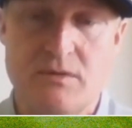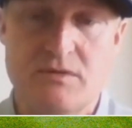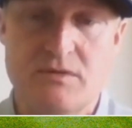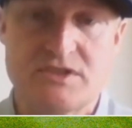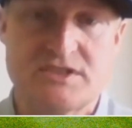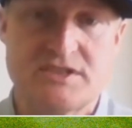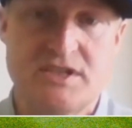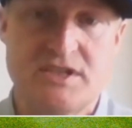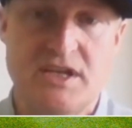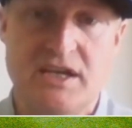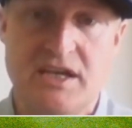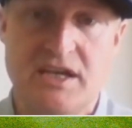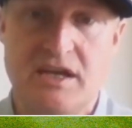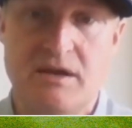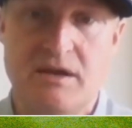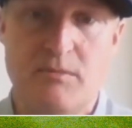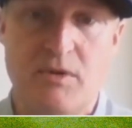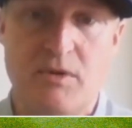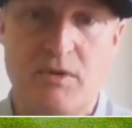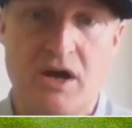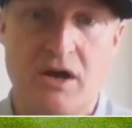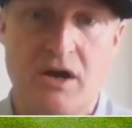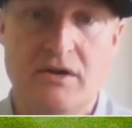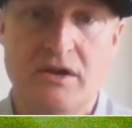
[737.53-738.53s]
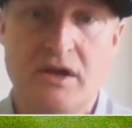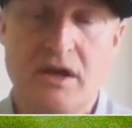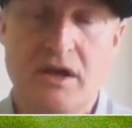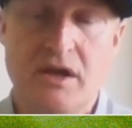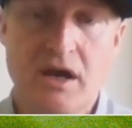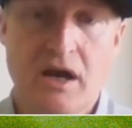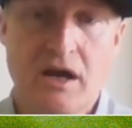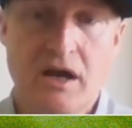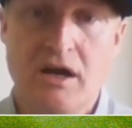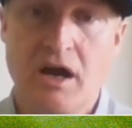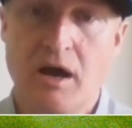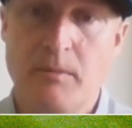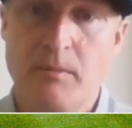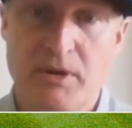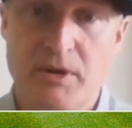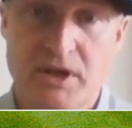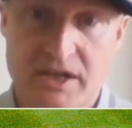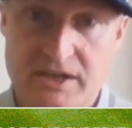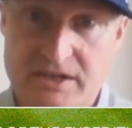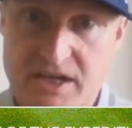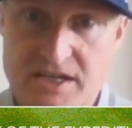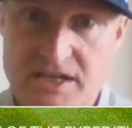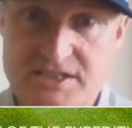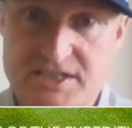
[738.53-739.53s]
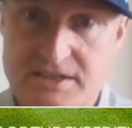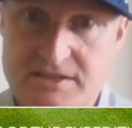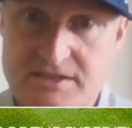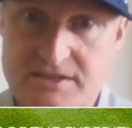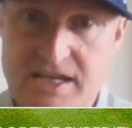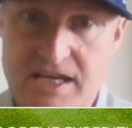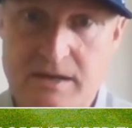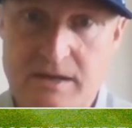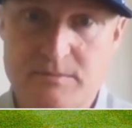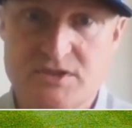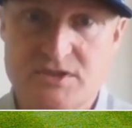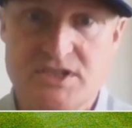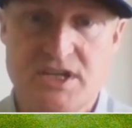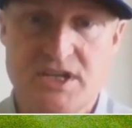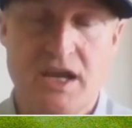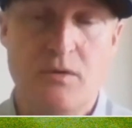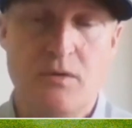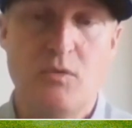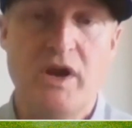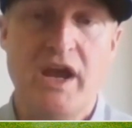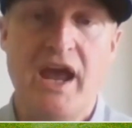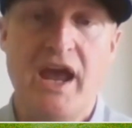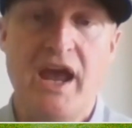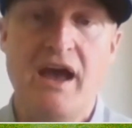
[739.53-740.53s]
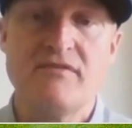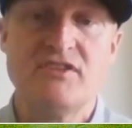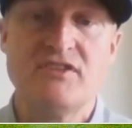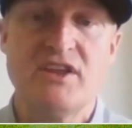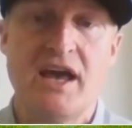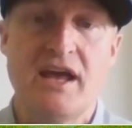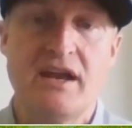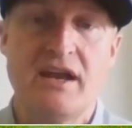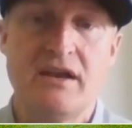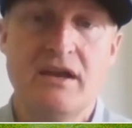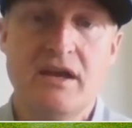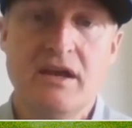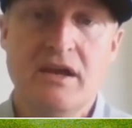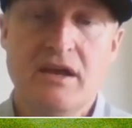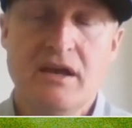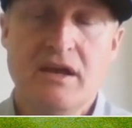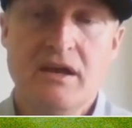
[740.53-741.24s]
I was thinking about a couple of dozen teams, and we have that